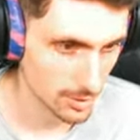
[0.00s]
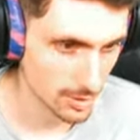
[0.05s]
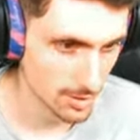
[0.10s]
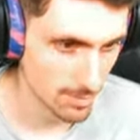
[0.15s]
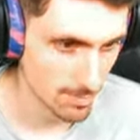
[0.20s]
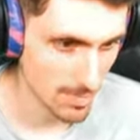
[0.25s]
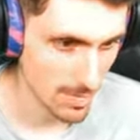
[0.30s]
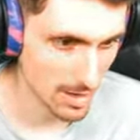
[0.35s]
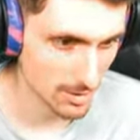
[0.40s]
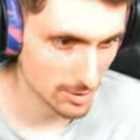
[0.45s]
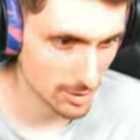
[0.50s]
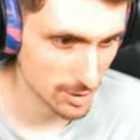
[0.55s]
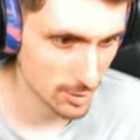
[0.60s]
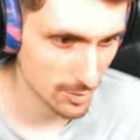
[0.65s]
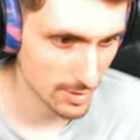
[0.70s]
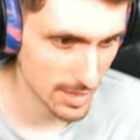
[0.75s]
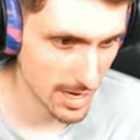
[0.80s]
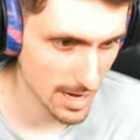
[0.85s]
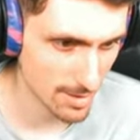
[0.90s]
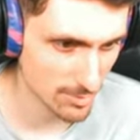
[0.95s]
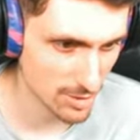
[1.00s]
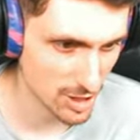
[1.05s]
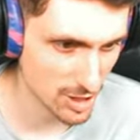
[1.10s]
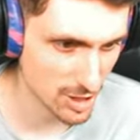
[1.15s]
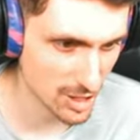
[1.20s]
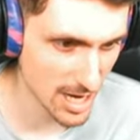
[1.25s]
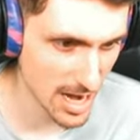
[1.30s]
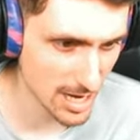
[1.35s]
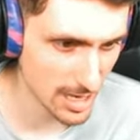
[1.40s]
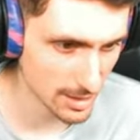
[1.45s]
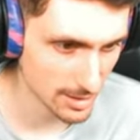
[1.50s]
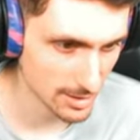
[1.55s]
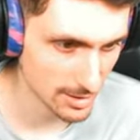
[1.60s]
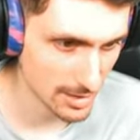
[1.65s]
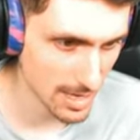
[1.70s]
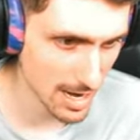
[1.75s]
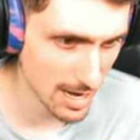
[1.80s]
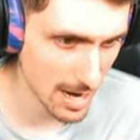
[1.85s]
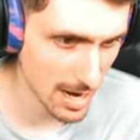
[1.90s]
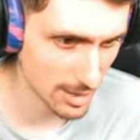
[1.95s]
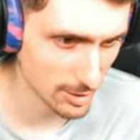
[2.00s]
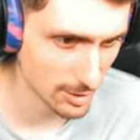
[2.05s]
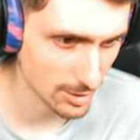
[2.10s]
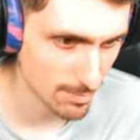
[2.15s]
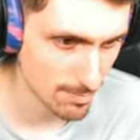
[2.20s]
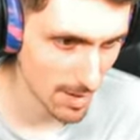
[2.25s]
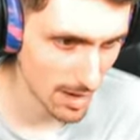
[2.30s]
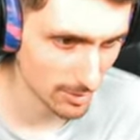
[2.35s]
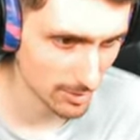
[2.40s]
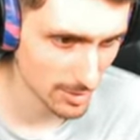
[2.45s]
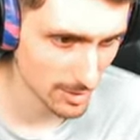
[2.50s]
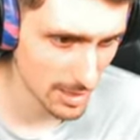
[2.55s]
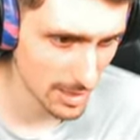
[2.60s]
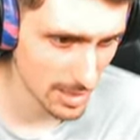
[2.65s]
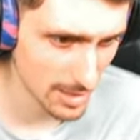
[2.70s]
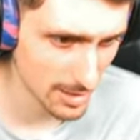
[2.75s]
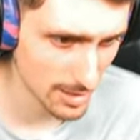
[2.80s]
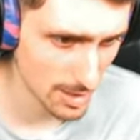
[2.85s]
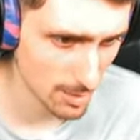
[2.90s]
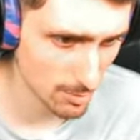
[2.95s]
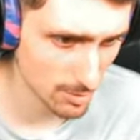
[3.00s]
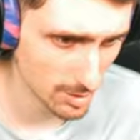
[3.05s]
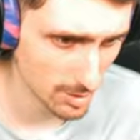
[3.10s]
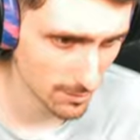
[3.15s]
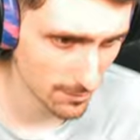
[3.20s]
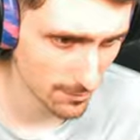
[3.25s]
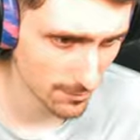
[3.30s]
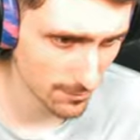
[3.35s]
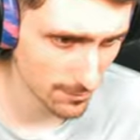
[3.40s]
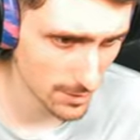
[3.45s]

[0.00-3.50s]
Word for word: Oh, it's just mounted to a damn stick. It's not actually mounted to anything, what the